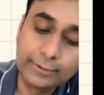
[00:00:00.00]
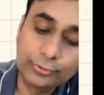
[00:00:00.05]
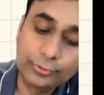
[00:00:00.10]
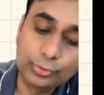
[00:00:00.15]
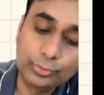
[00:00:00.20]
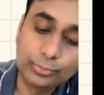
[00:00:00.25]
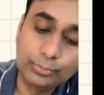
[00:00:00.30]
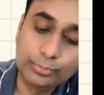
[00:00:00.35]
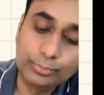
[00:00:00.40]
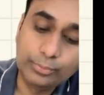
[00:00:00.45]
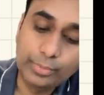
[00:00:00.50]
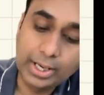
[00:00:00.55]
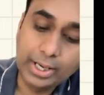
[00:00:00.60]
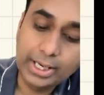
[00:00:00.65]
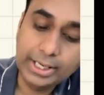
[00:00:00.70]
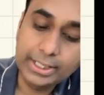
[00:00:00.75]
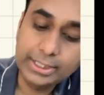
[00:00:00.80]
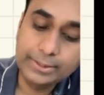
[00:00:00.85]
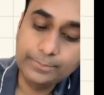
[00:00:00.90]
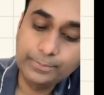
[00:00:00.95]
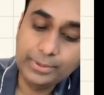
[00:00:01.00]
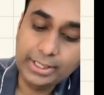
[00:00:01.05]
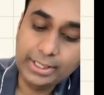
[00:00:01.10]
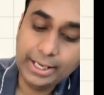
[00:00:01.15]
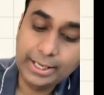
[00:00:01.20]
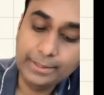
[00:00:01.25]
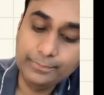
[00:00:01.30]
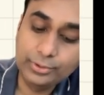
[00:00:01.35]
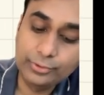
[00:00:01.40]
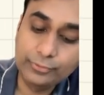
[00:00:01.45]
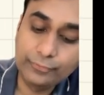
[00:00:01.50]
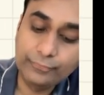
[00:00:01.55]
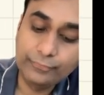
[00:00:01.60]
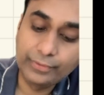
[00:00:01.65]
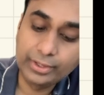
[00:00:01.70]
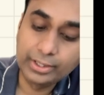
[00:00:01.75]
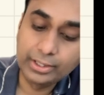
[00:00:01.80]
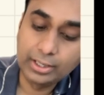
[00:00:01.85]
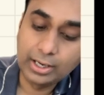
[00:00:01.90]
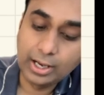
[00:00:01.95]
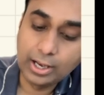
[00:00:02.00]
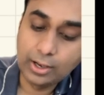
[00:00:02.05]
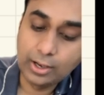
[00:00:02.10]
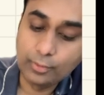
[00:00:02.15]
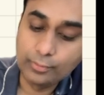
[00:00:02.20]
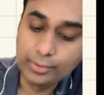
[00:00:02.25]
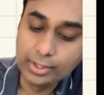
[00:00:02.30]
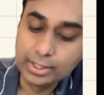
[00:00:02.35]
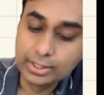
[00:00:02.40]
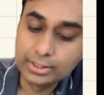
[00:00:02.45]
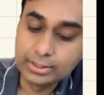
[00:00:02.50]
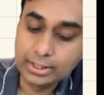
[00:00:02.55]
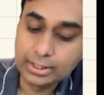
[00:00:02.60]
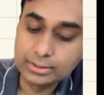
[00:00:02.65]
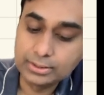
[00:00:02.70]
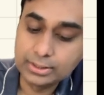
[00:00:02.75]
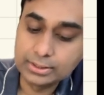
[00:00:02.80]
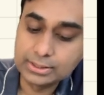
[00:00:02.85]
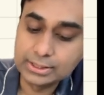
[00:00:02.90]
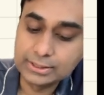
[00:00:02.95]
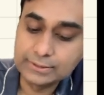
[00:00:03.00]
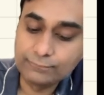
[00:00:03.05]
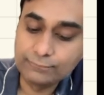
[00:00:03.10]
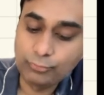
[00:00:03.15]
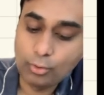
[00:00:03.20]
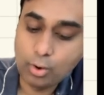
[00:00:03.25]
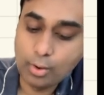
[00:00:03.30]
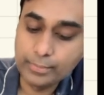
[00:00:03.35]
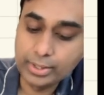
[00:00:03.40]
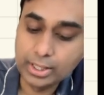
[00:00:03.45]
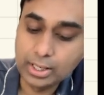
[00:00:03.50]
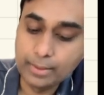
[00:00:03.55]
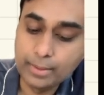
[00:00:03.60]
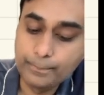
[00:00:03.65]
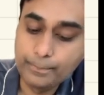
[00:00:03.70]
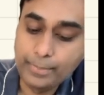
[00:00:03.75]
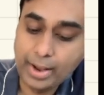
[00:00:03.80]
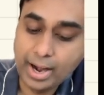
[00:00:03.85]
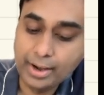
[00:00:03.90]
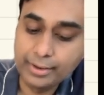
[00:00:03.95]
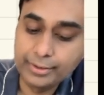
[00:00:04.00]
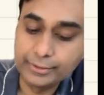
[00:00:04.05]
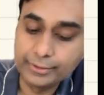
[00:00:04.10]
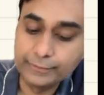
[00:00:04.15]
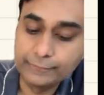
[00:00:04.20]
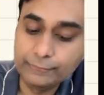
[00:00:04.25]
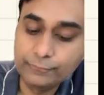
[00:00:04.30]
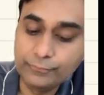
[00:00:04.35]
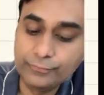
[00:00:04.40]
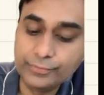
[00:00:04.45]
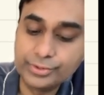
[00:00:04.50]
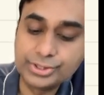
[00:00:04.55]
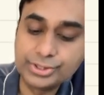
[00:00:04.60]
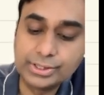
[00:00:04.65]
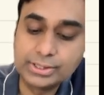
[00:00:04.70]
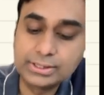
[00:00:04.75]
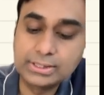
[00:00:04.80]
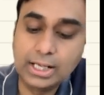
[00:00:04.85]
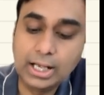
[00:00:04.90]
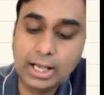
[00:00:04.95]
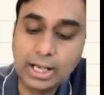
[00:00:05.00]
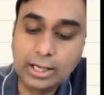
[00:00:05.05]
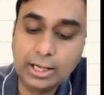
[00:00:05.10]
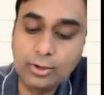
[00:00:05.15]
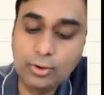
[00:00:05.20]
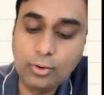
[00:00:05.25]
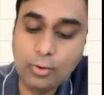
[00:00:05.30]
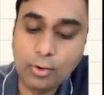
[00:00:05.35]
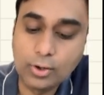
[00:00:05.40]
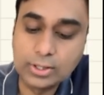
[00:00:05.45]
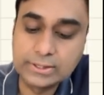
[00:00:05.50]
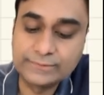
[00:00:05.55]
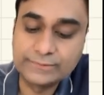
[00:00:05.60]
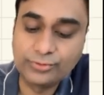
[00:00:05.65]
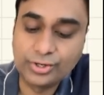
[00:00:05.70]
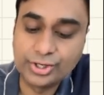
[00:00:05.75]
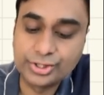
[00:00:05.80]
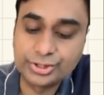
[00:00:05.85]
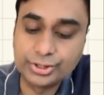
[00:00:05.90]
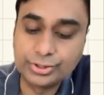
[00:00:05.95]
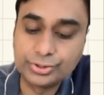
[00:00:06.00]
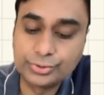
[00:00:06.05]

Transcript: you might be able to figure out that this is forming a pattern, which is a cos function.